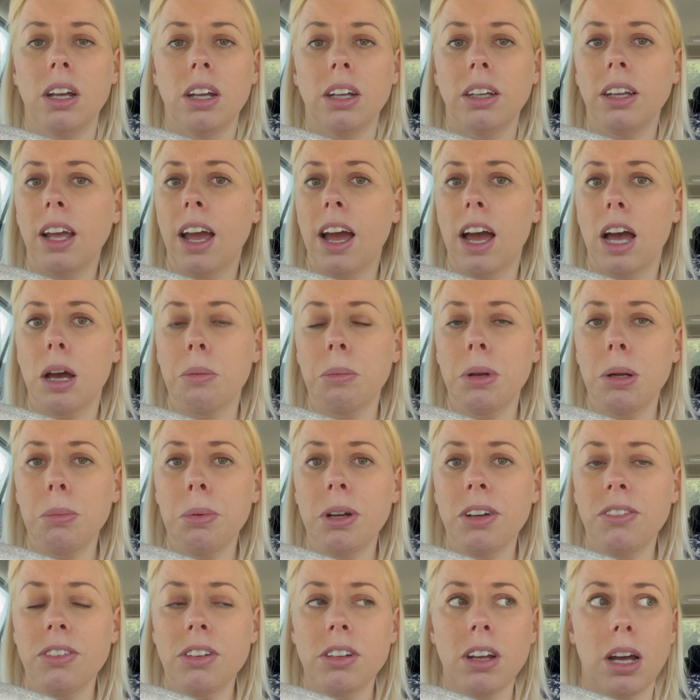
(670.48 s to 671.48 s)
Yeah, I'm in a bit
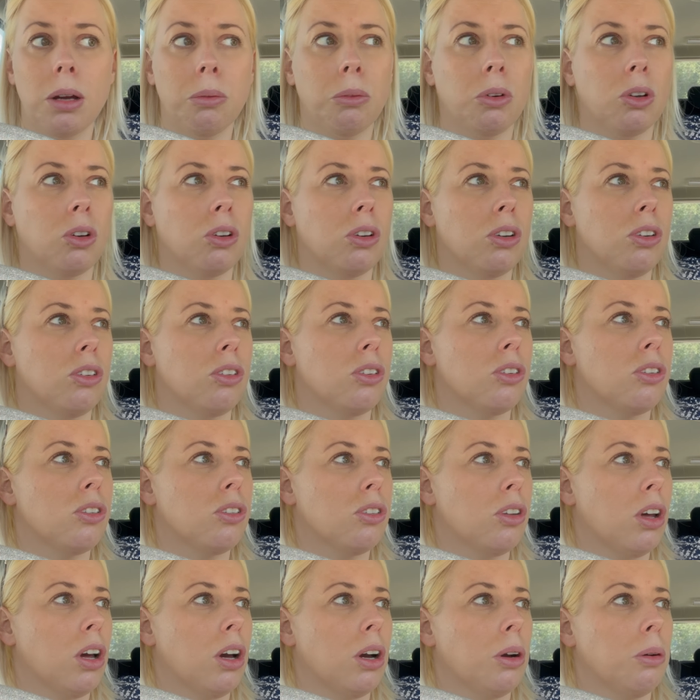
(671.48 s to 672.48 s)
of a time crunch,
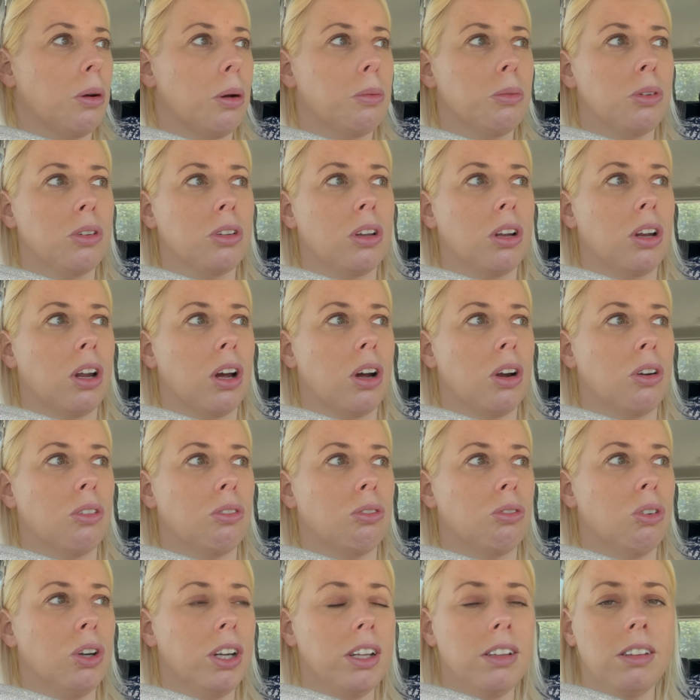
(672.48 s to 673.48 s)
so I'm just going to
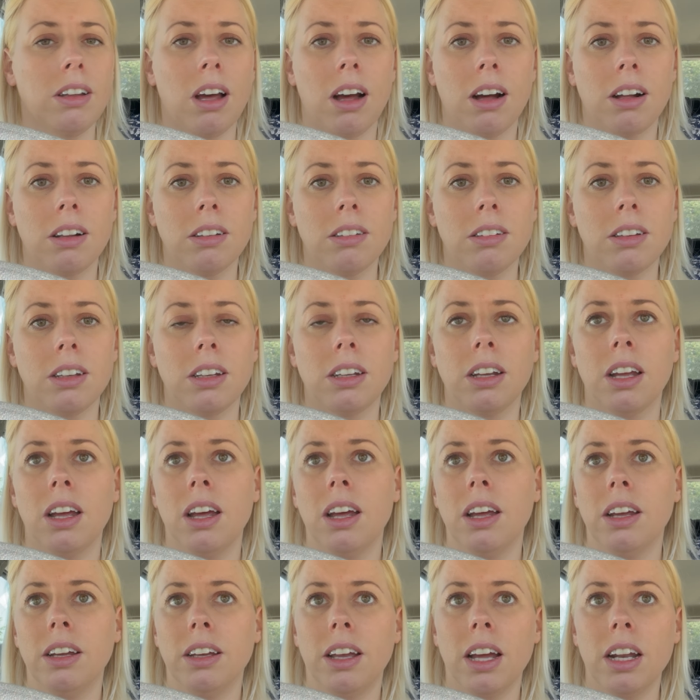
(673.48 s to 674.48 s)
run into Aldi,
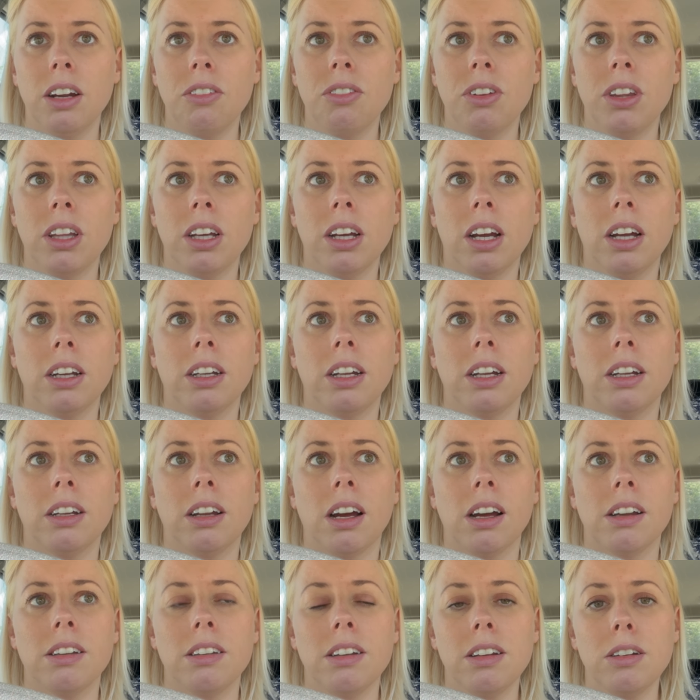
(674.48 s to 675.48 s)
get everything I need.
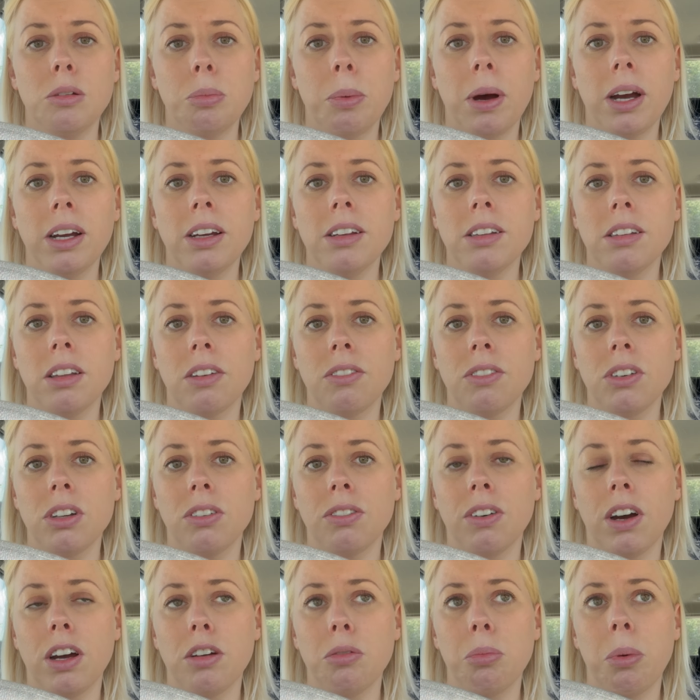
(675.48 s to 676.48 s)
I did buy a
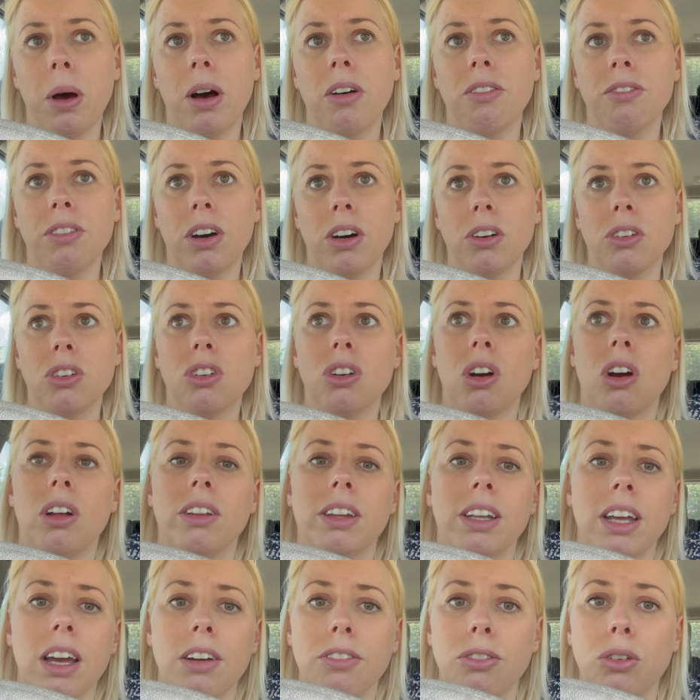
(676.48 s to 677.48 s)
£75 voucher on
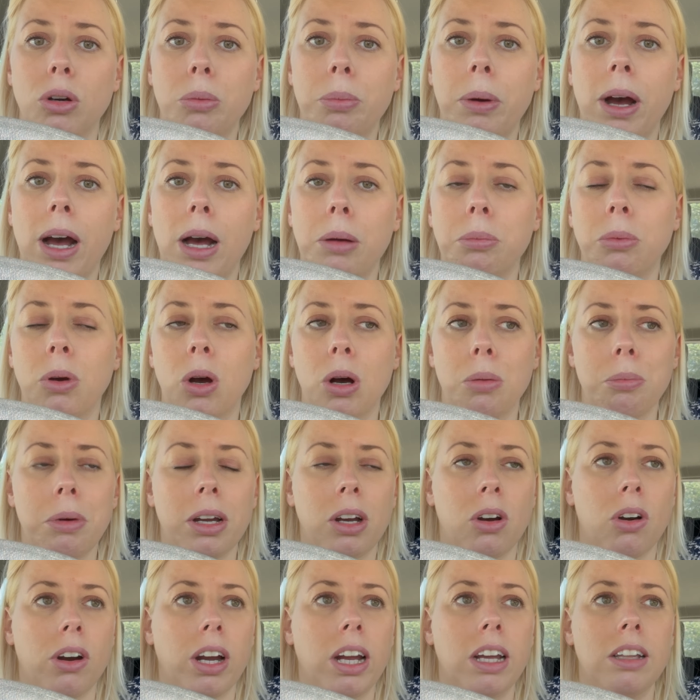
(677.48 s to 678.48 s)
the Everup app, got my
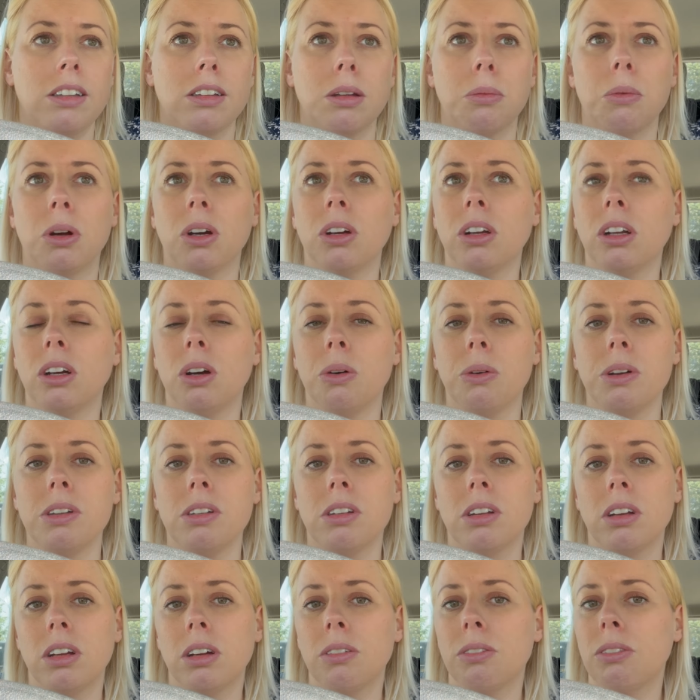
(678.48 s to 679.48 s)
coins. I'm not going to go
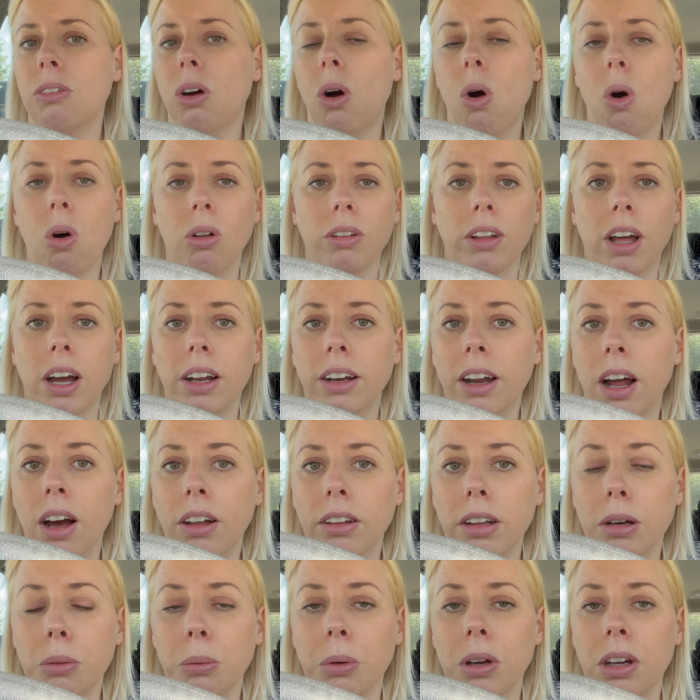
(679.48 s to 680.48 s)
into all that and how
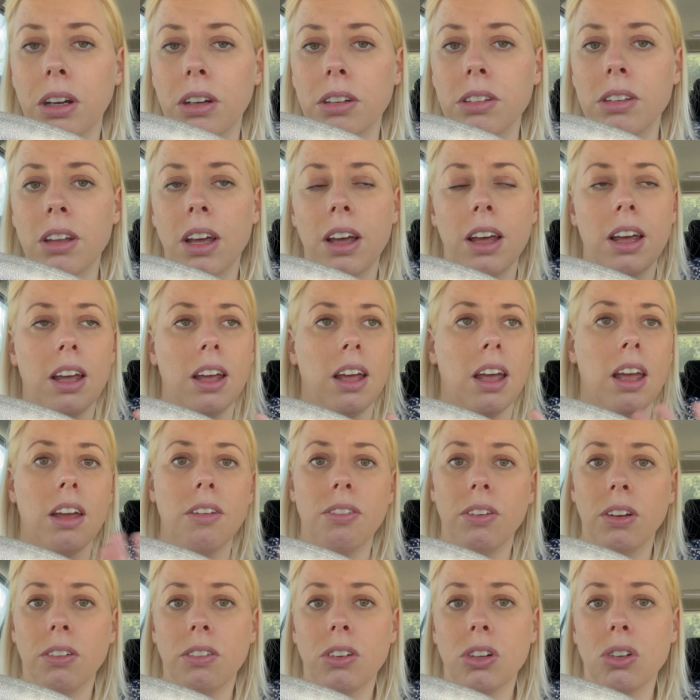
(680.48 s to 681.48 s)
that works. If
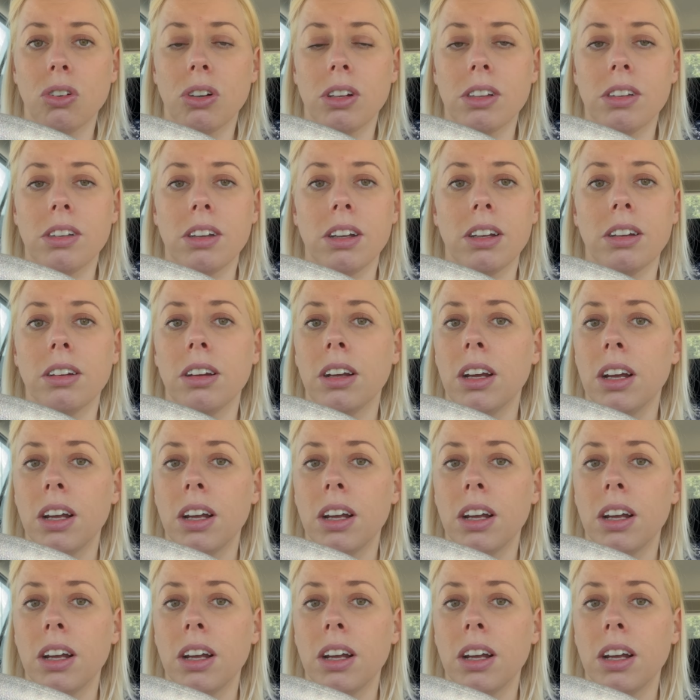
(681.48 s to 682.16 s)
you're interested,